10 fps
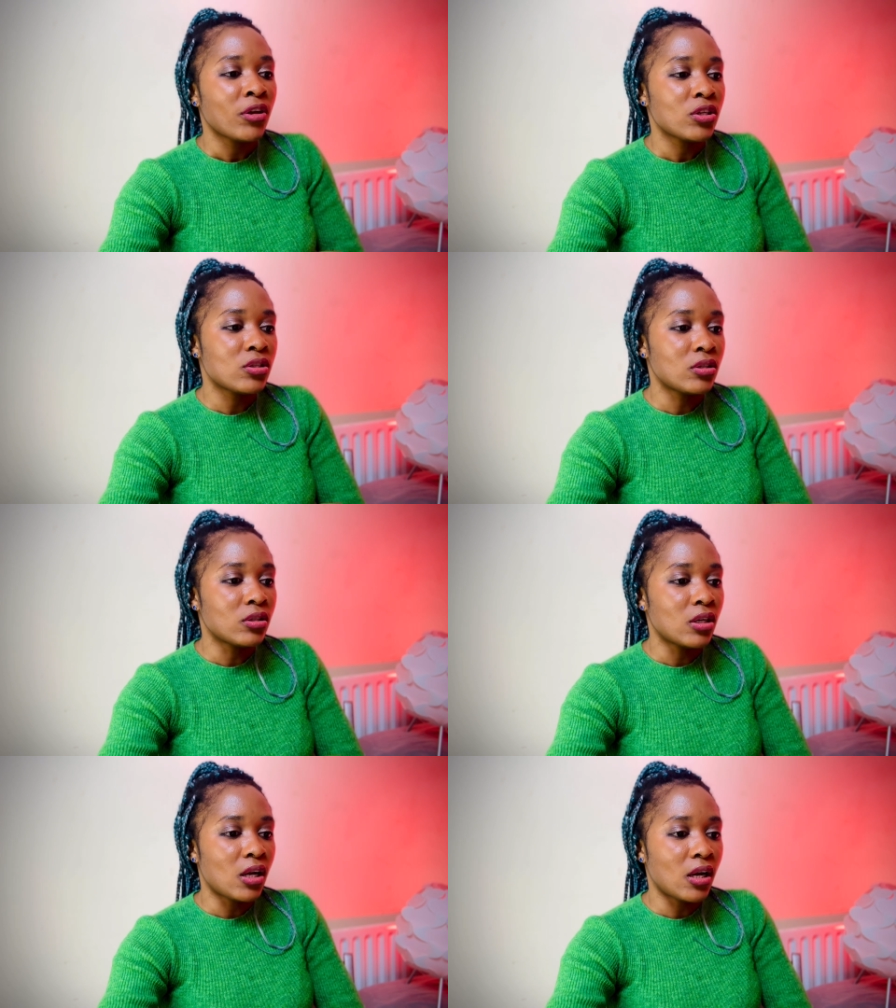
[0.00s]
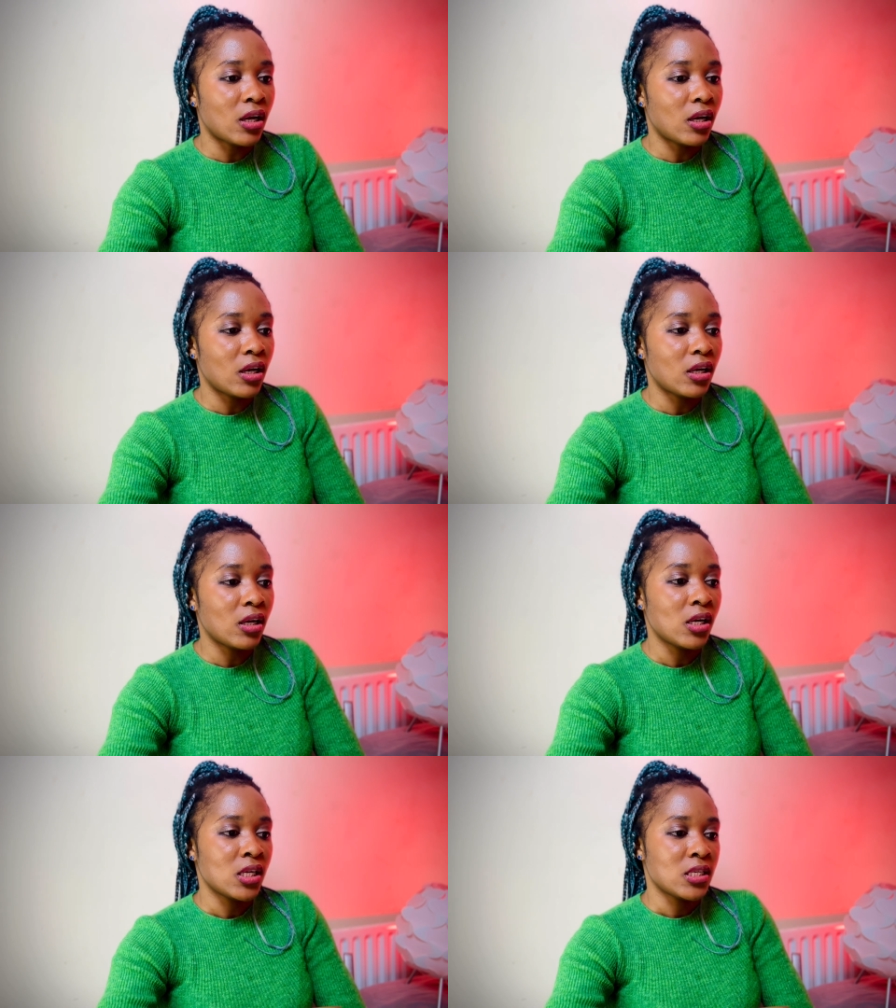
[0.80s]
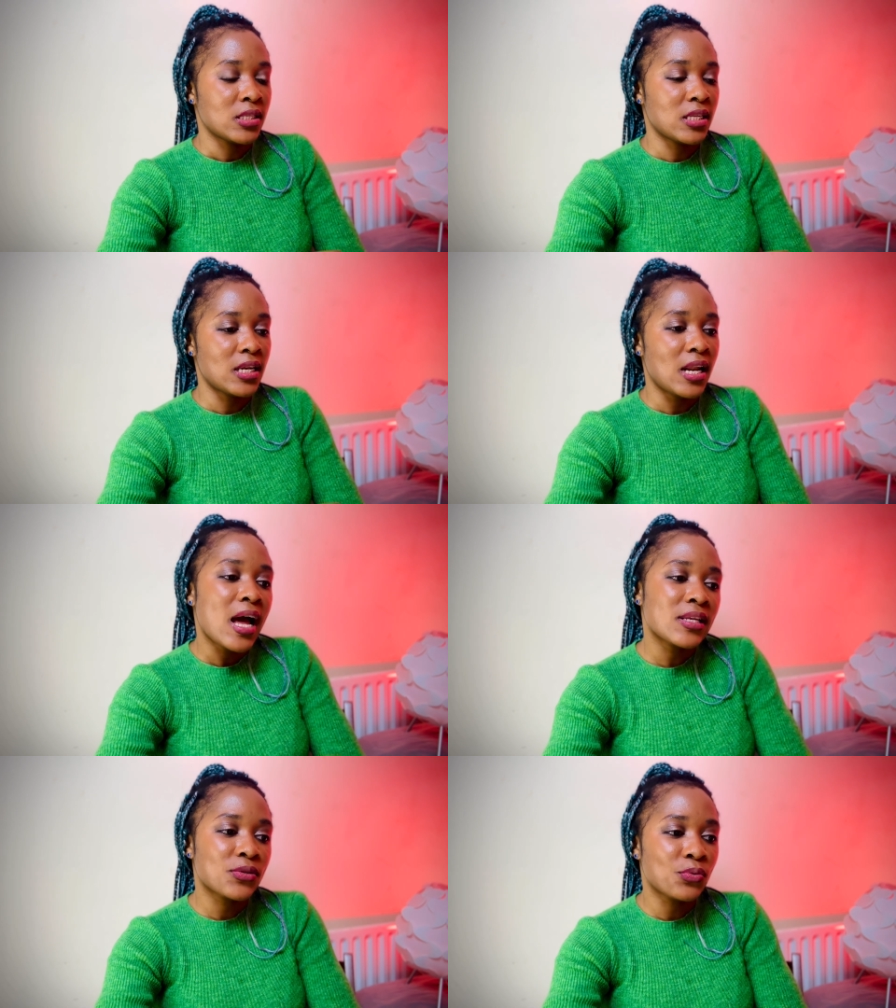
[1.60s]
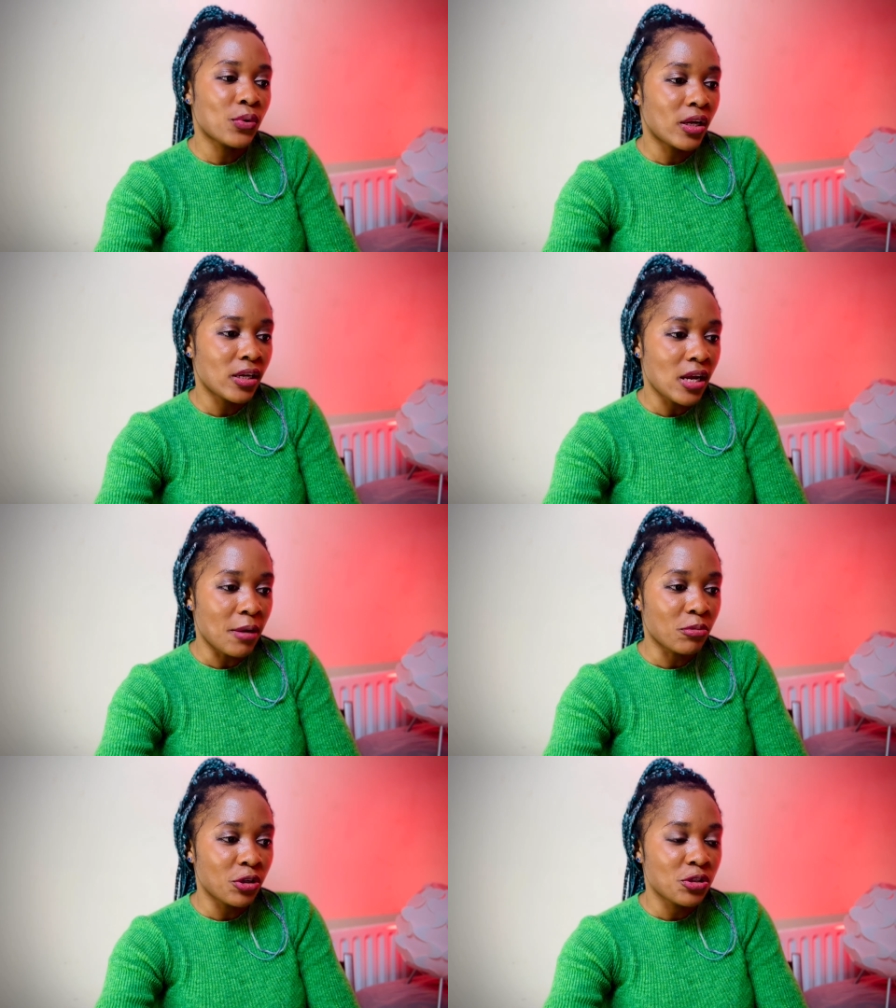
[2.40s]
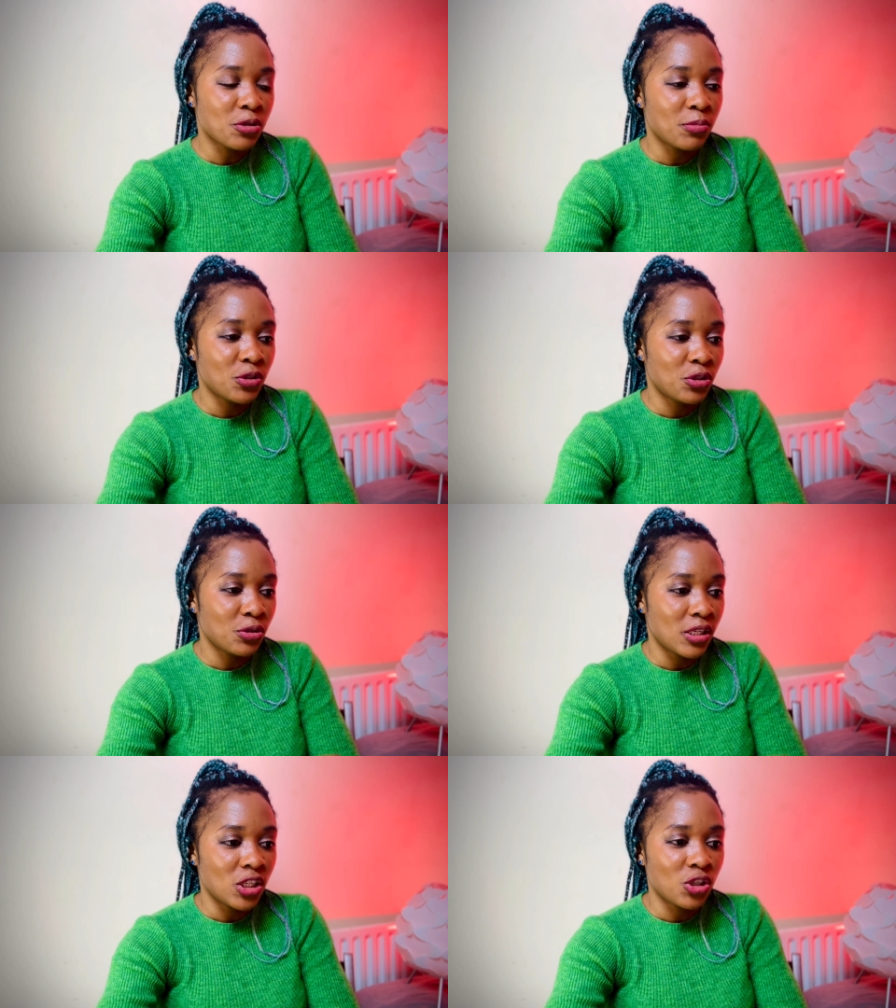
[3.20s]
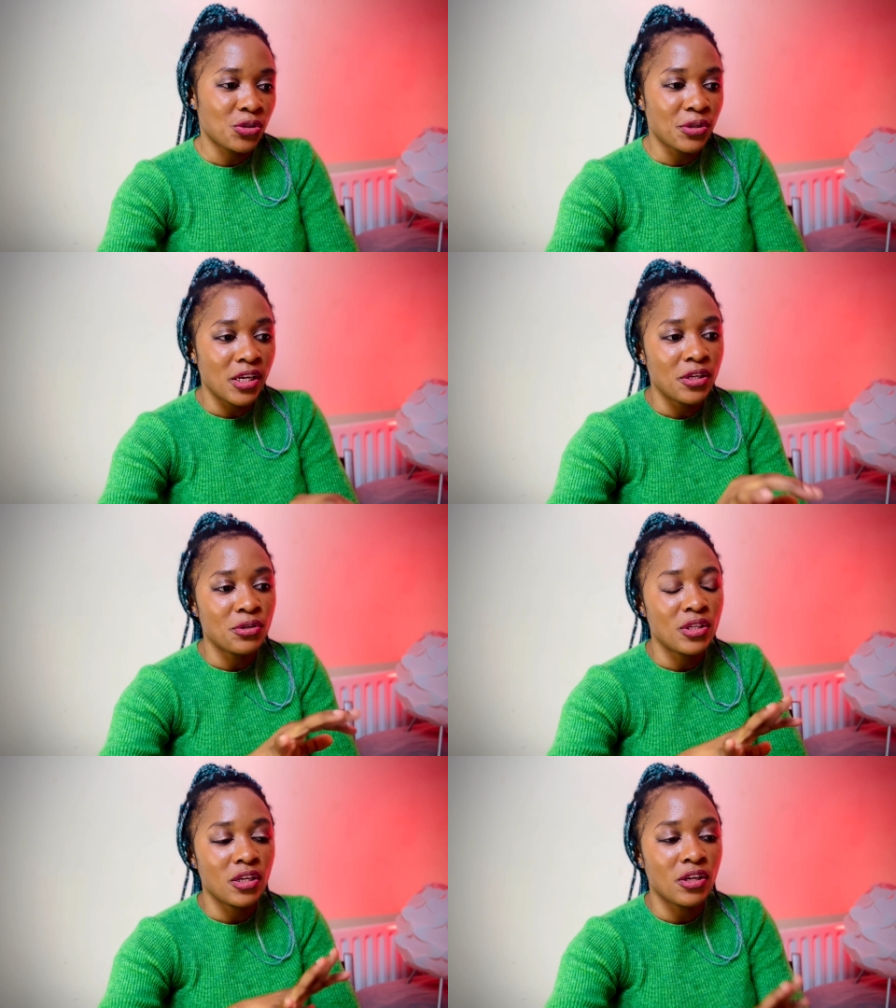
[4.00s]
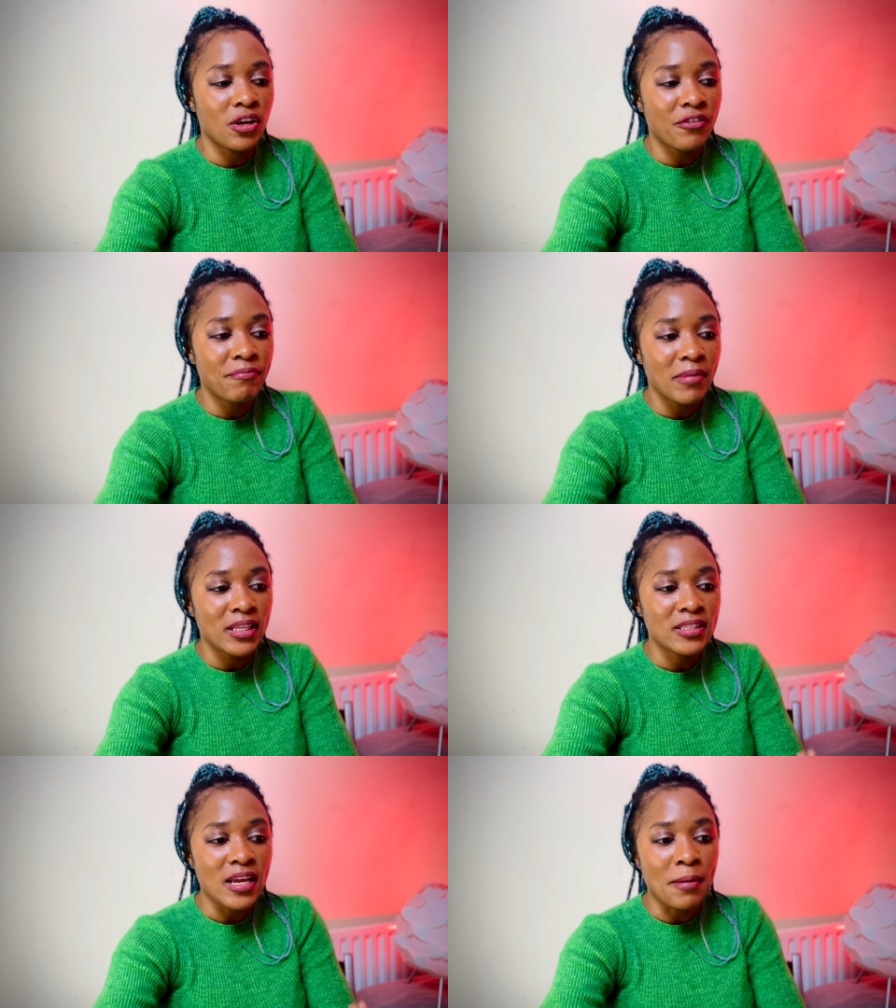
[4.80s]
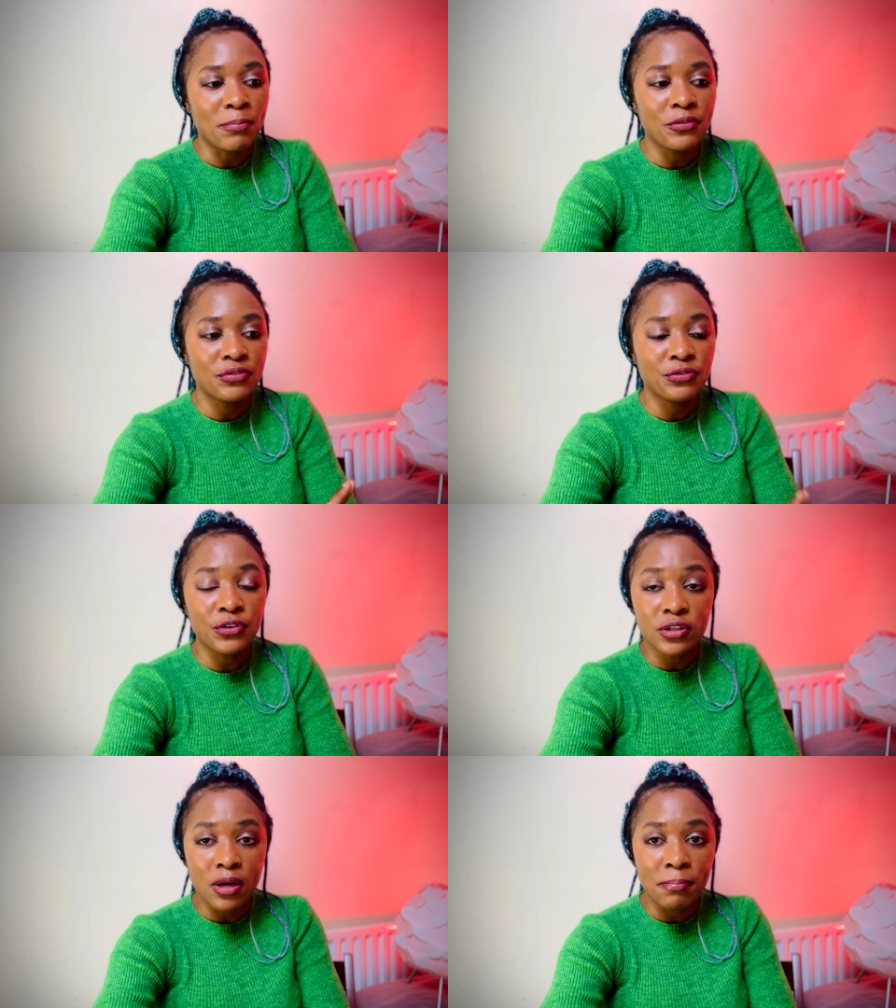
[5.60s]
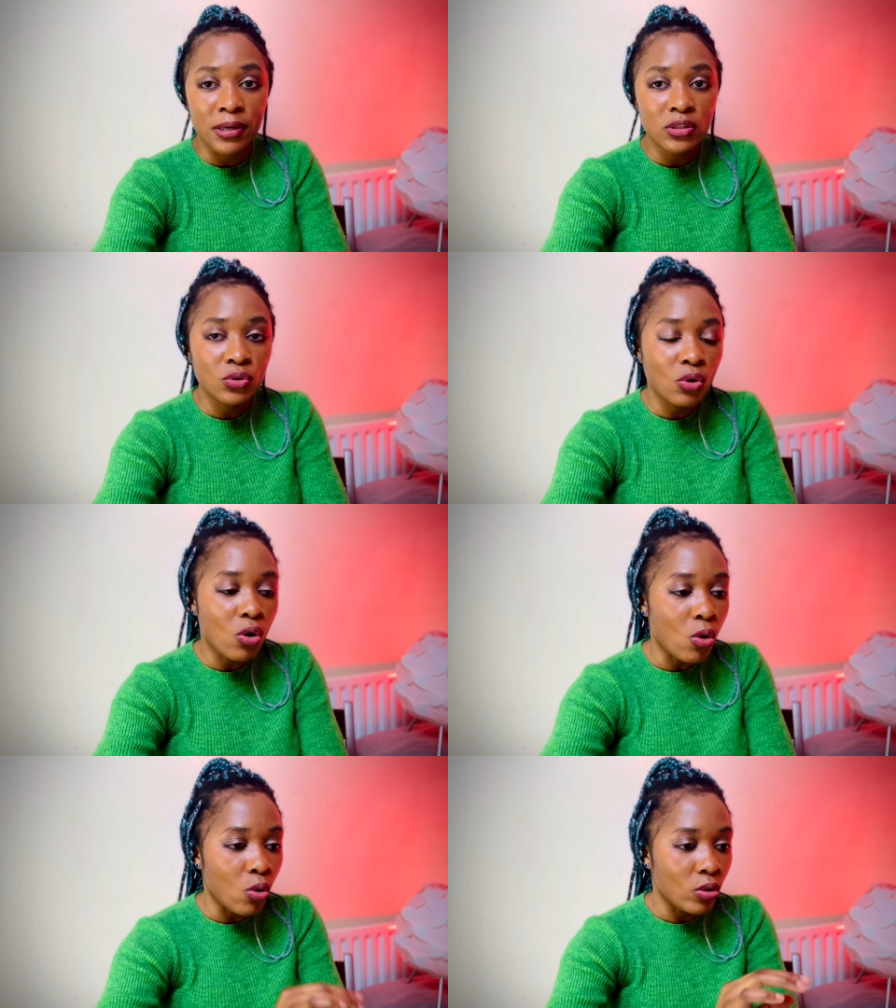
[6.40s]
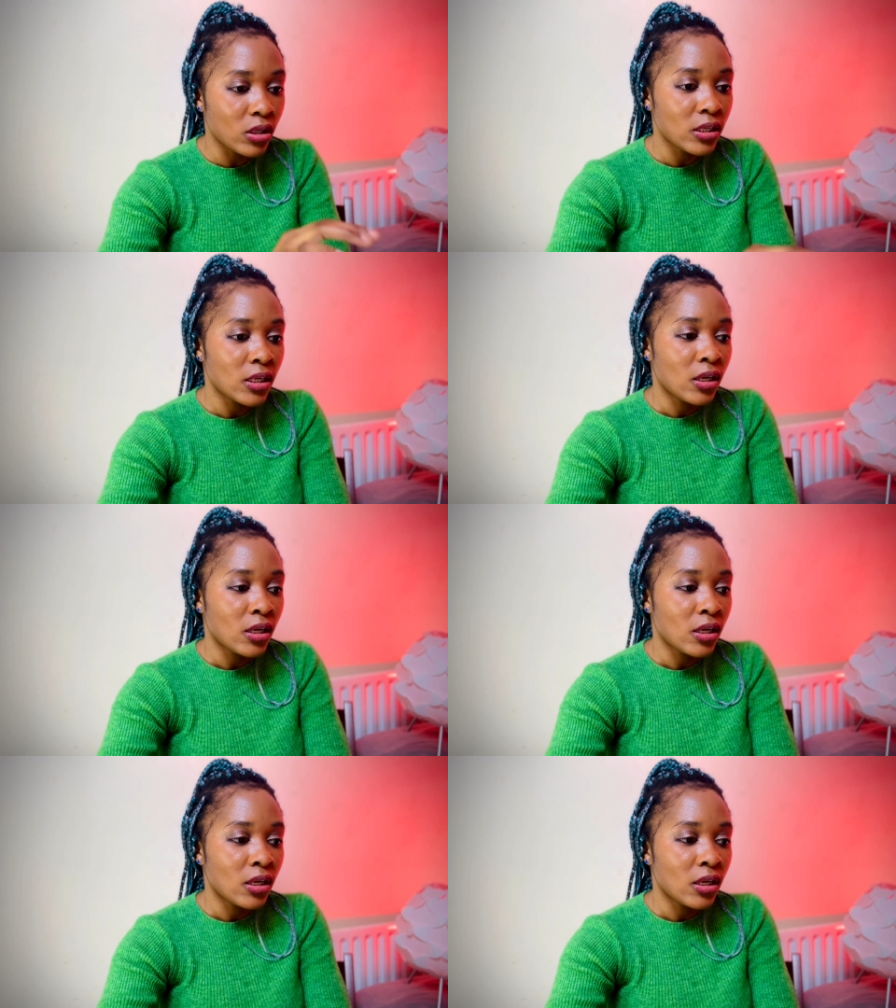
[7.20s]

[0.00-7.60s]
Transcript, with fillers: So the last one I'm going to be doing is showing you the government approved phone number to call